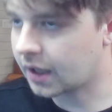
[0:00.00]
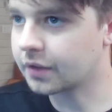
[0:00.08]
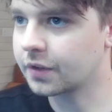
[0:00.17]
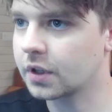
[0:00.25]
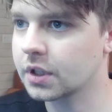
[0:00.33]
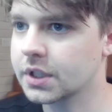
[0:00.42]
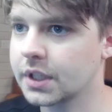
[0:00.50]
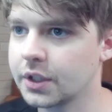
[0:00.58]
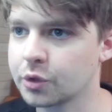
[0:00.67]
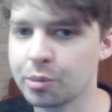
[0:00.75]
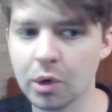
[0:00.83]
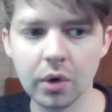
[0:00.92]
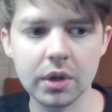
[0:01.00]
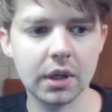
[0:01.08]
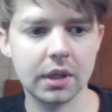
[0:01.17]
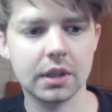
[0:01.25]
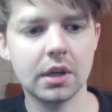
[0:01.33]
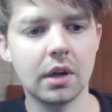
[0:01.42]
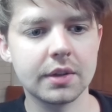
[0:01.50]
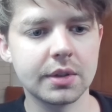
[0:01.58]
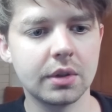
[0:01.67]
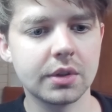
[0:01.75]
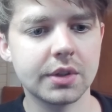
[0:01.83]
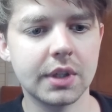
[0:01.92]
versus broken
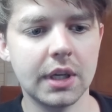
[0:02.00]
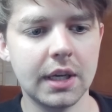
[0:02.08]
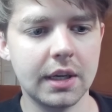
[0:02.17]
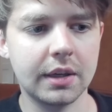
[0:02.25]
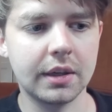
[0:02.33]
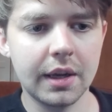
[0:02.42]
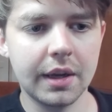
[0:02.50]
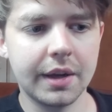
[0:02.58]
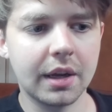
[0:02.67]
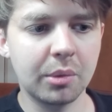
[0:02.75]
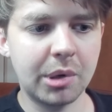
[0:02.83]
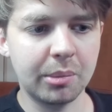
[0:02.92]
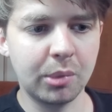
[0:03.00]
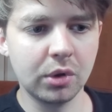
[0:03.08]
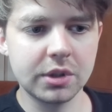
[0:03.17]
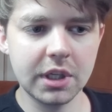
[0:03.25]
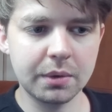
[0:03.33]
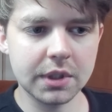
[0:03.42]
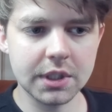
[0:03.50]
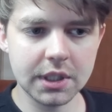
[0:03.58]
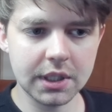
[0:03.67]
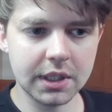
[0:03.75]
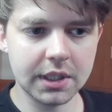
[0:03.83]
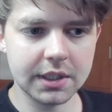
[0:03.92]
consoles and compare boot
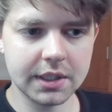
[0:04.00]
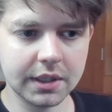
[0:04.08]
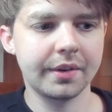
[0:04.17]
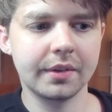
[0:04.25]
sequences,